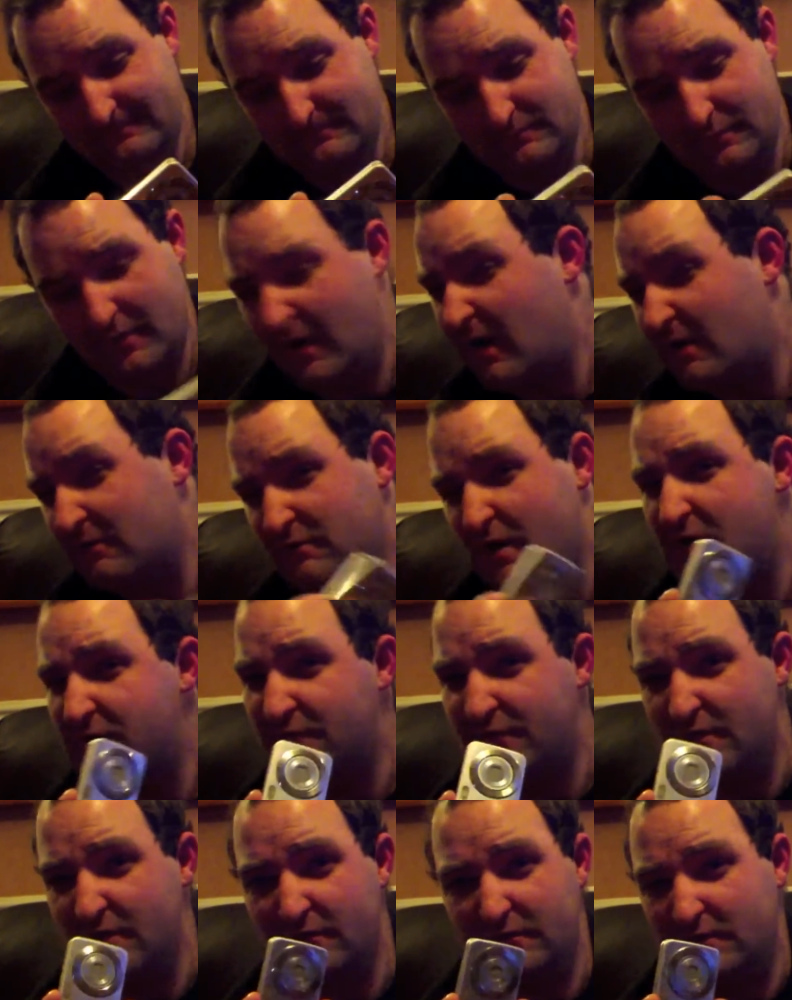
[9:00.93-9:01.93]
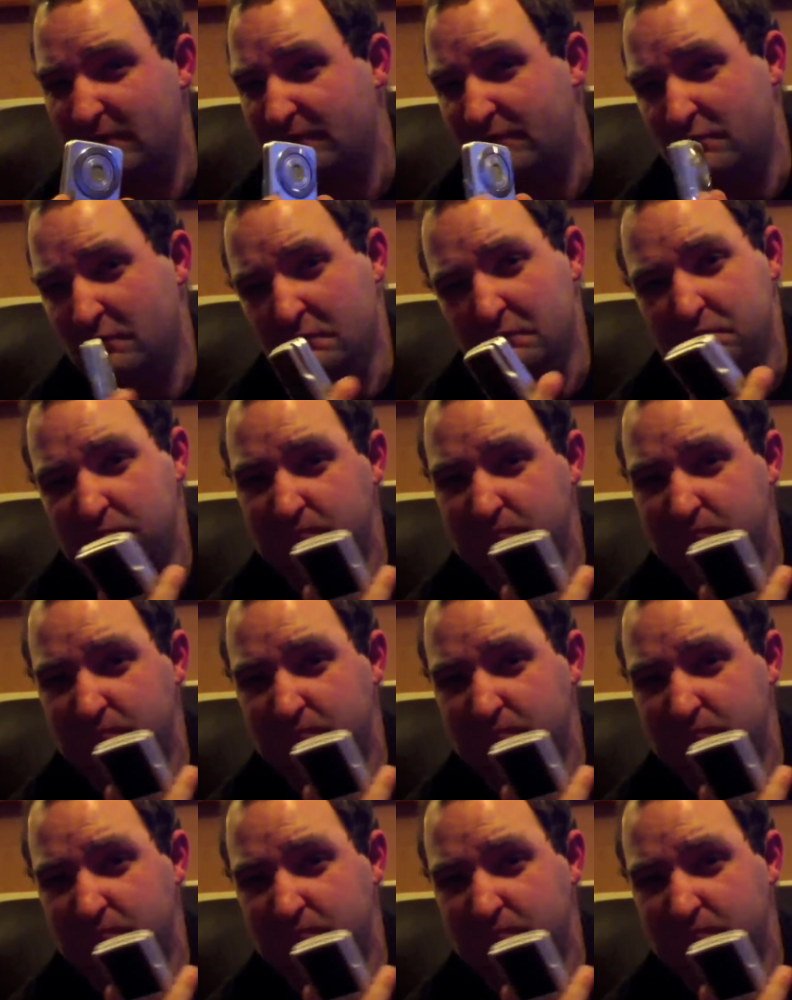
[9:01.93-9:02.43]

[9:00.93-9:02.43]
but I'd rather use it for